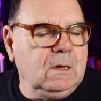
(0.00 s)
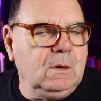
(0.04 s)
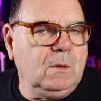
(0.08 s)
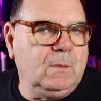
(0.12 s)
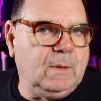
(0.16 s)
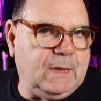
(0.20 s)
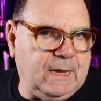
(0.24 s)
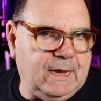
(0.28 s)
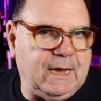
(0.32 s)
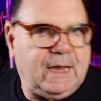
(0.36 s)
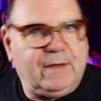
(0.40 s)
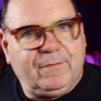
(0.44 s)

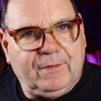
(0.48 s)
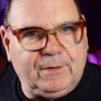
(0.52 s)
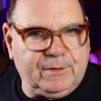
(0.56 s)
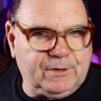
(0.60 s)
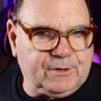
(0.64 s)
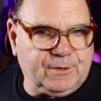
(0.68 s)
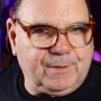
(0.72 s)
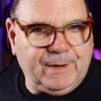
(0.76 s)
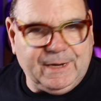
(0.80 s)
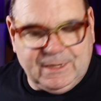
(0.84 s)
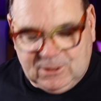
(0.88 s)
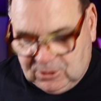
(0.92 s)
without having
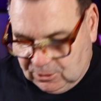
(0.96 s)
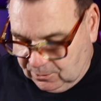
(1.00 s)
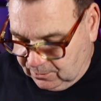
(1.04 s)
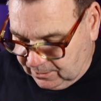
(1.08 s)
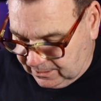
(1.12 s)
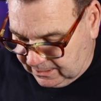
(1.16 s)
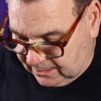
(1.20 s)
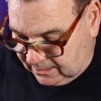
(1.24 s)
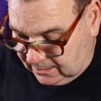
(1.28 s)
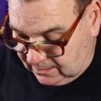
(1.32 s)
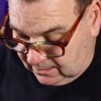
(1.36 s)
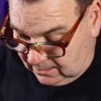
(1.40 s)
to
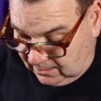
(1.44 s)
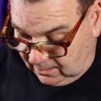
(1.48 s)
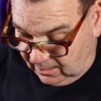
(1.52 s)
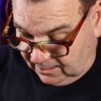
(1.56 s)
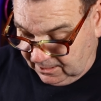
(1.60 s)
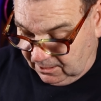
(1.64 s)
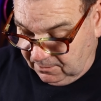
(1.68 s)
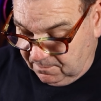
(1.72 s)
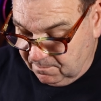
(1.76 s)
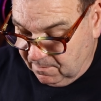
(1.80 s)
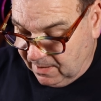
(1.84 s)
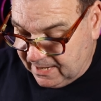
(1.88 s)
rejoin it. Now I
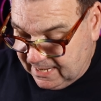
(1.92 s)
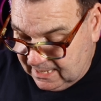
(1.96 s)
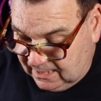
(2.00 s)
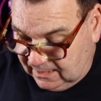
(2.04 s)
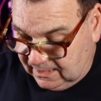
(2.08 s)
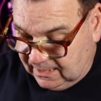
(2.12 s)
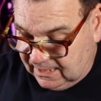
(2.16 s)
could make